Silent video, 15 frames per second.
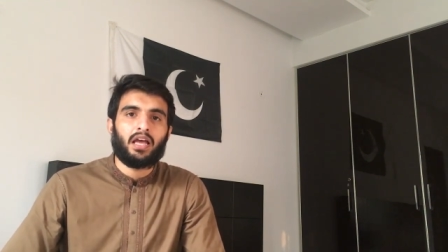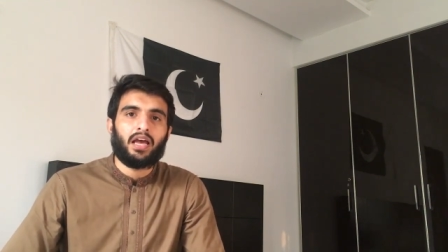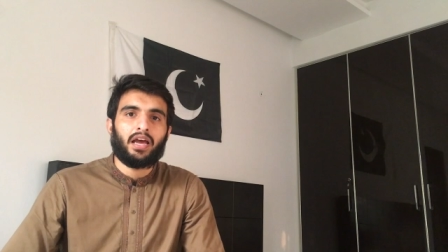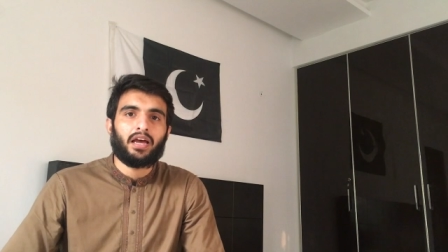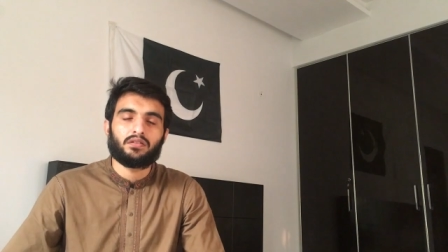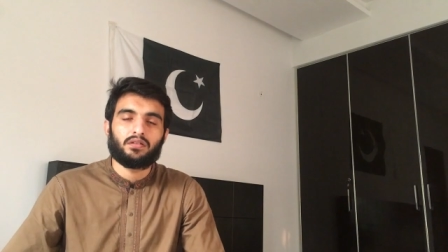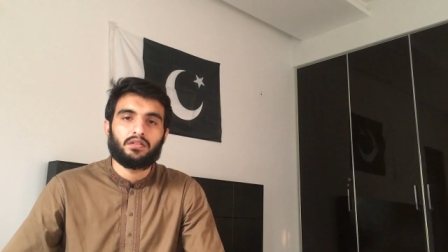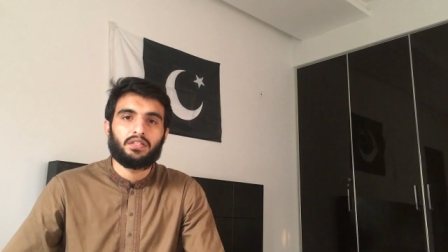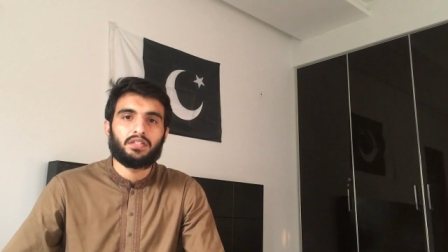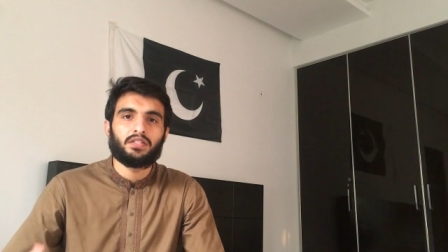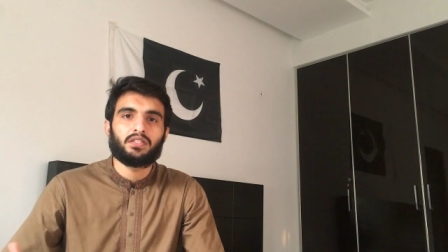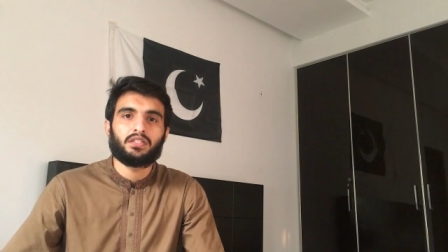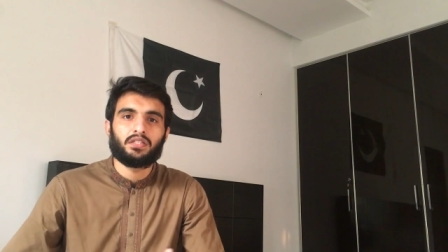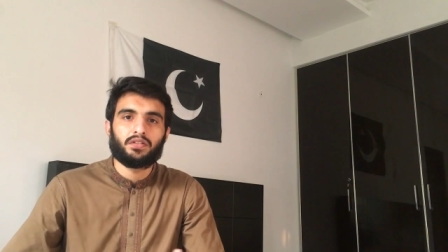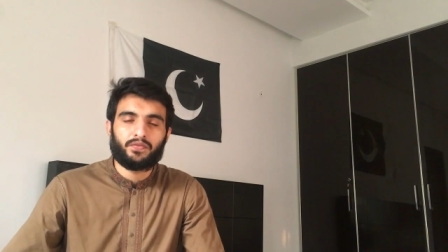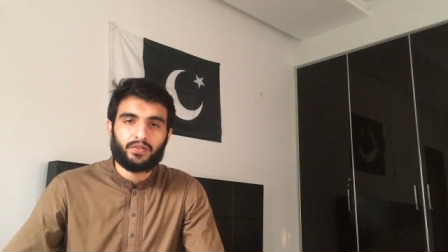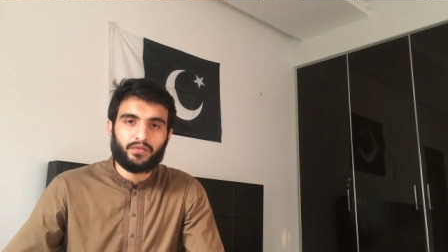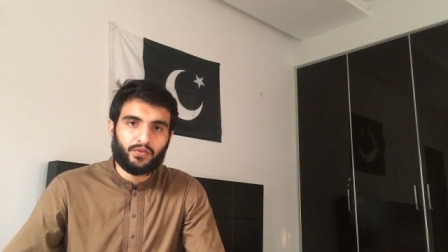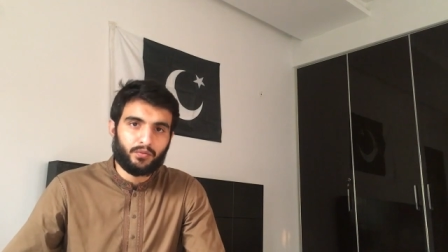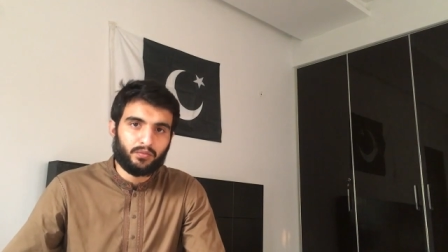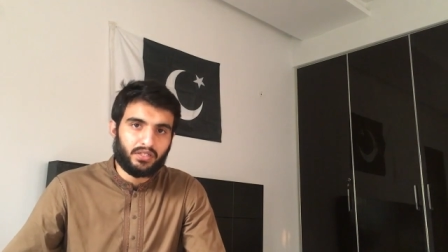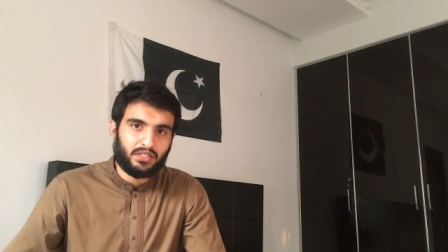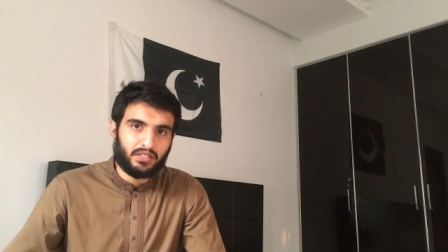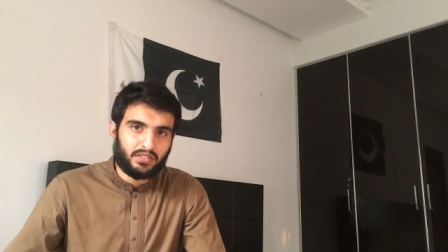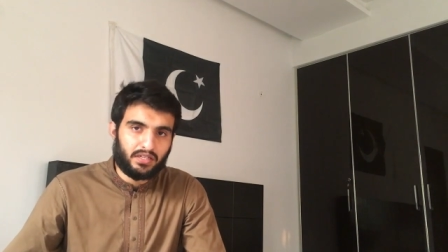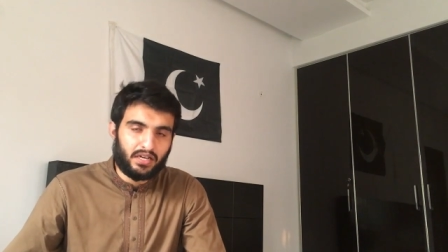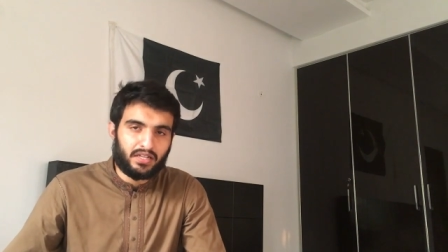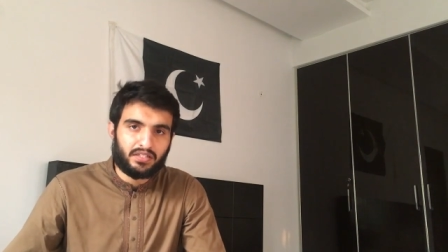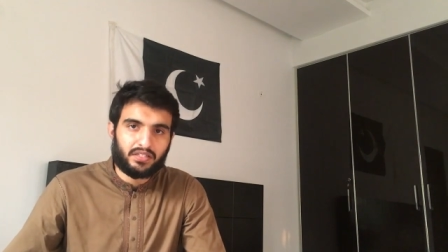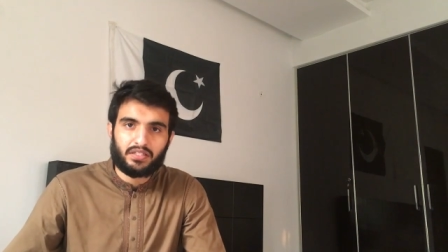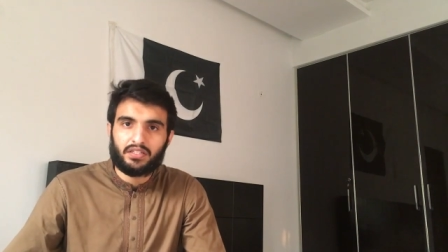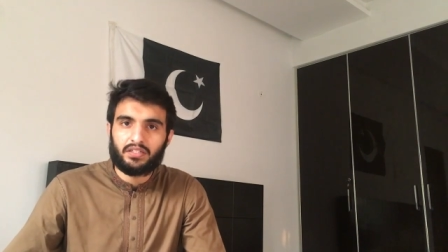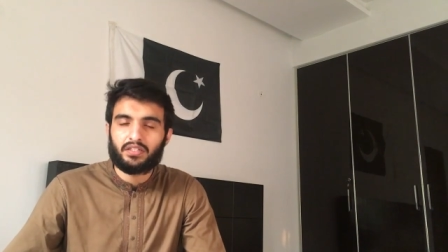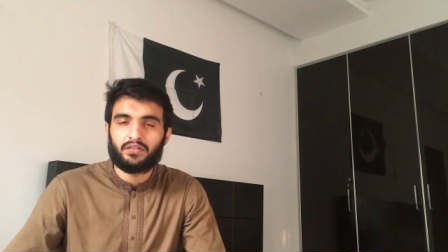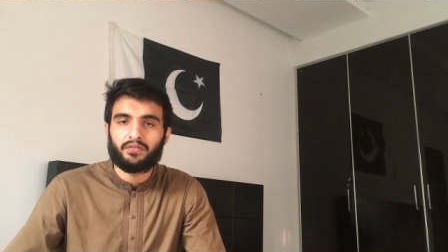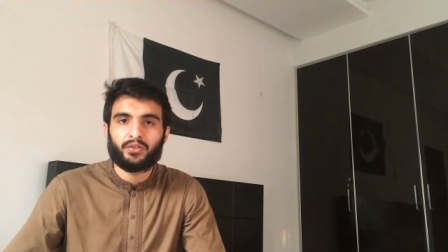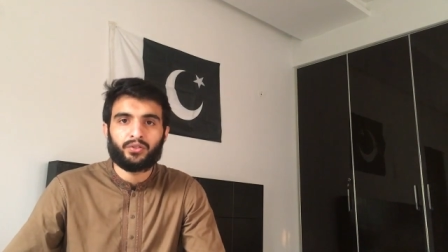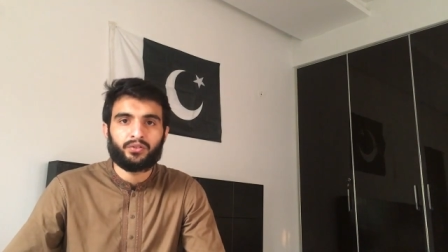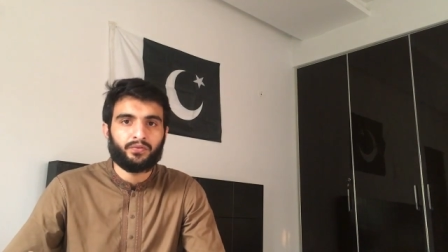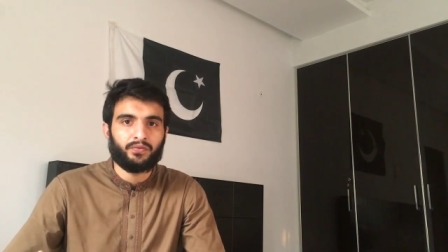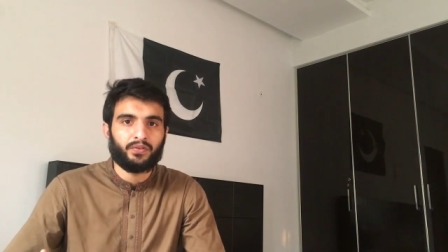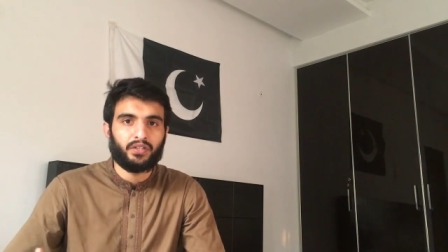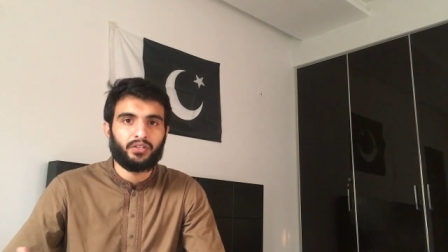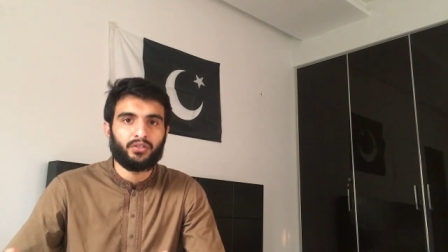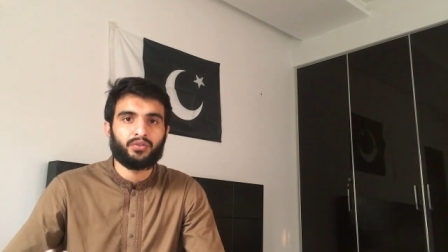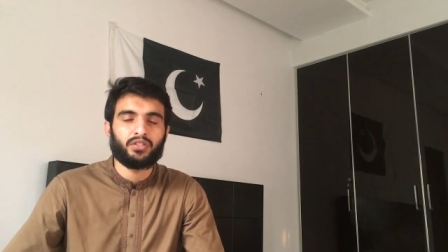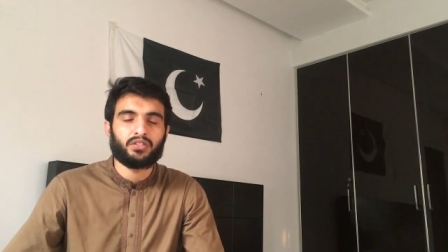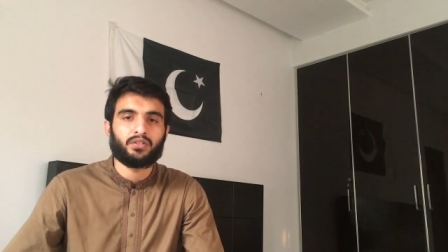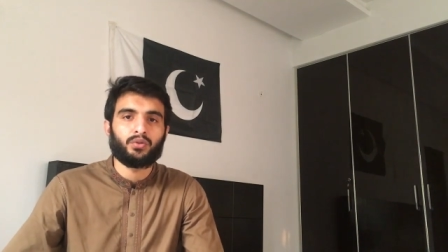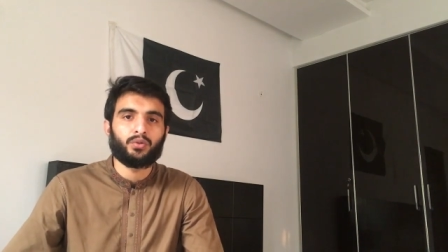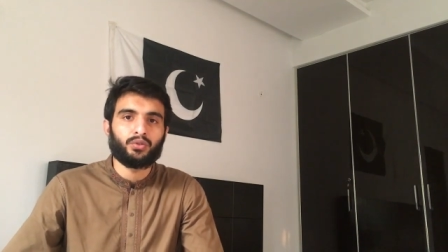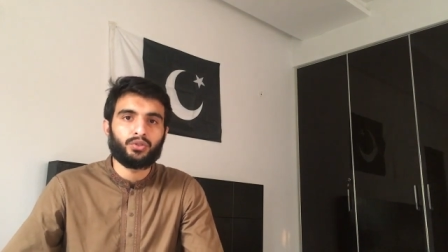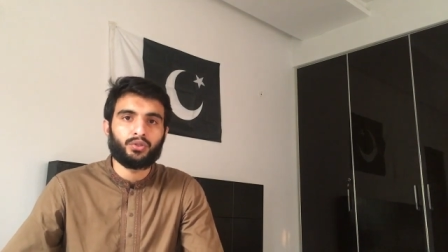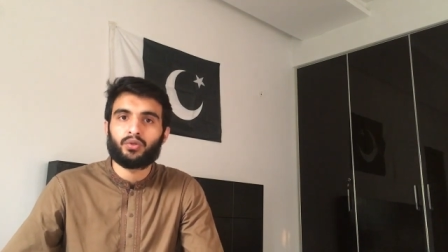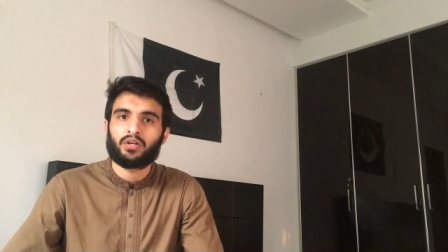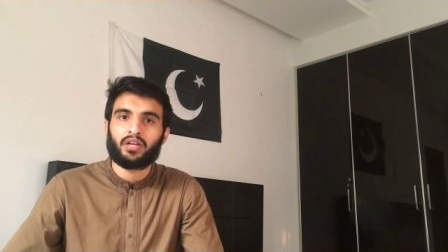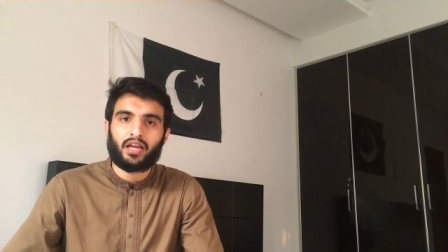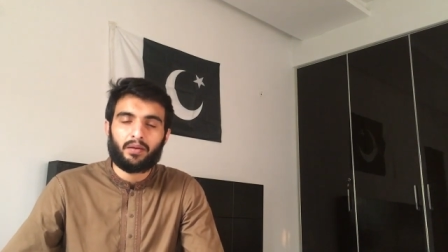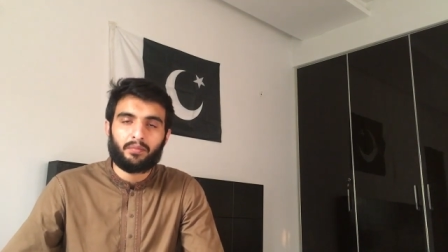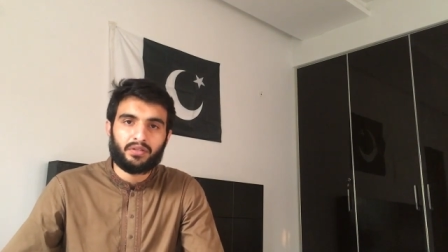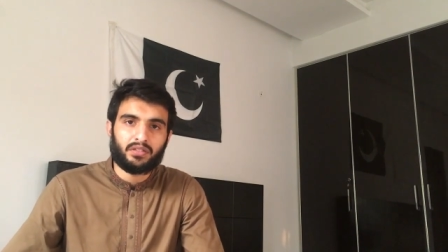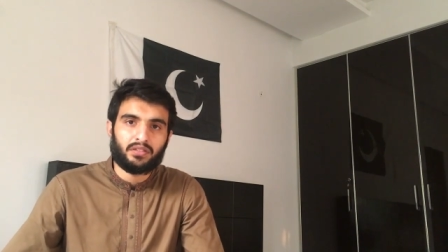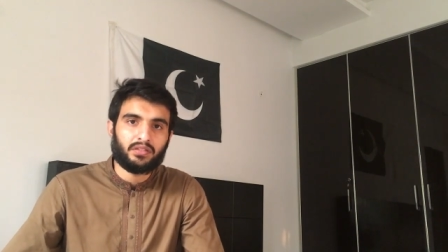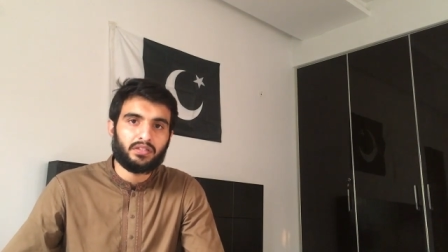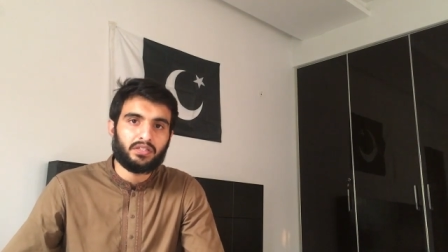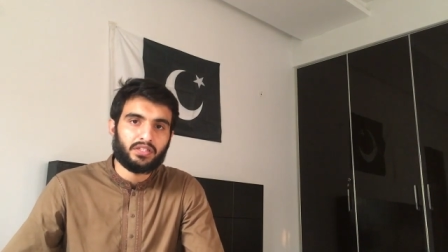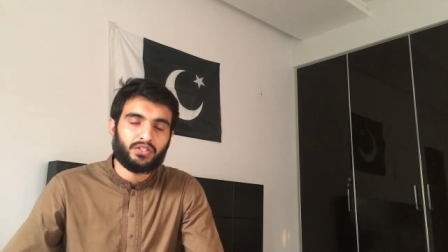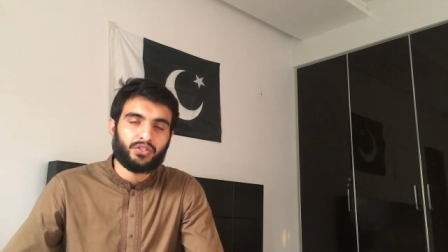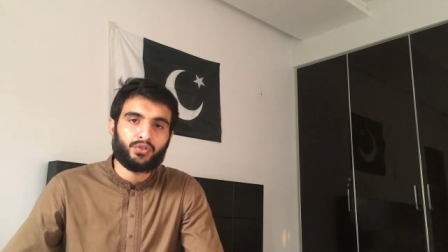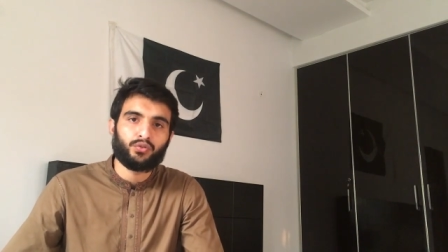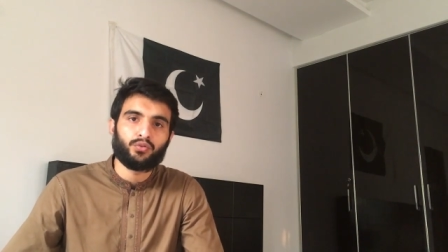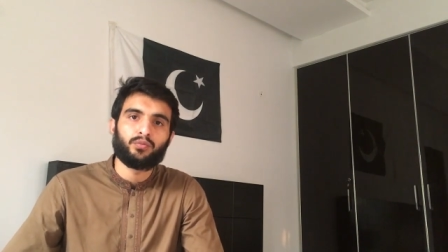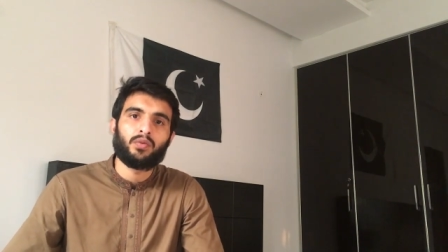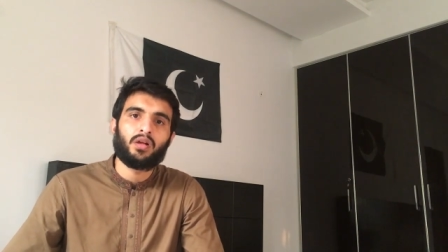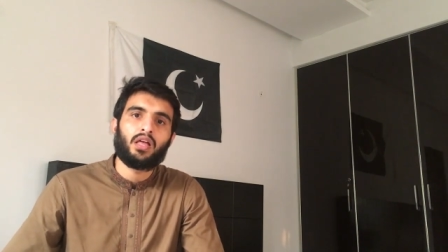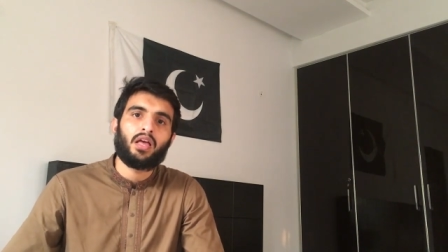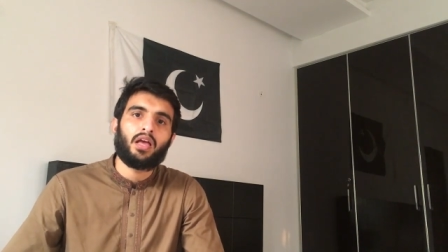And this is different from the test at center where you just go to your cabin in the test room